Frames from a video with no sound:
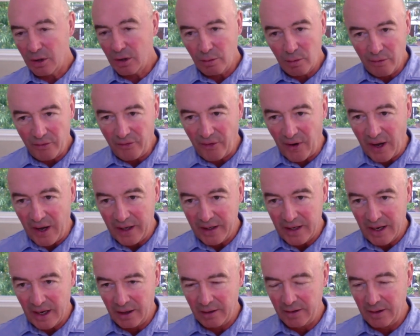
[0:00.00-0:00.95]
Rafai
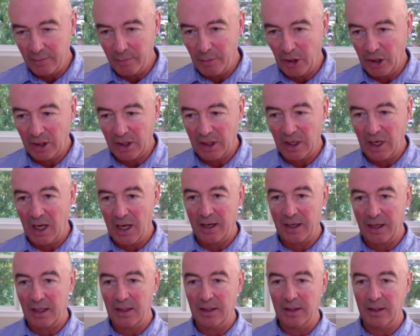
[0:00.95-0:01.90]
down in the American
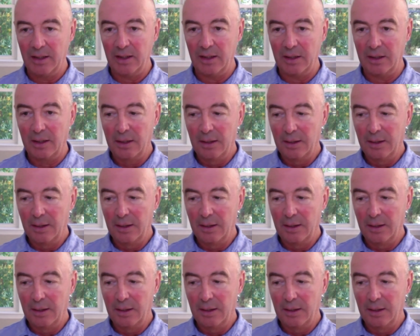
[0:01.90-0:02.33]
Hockey League,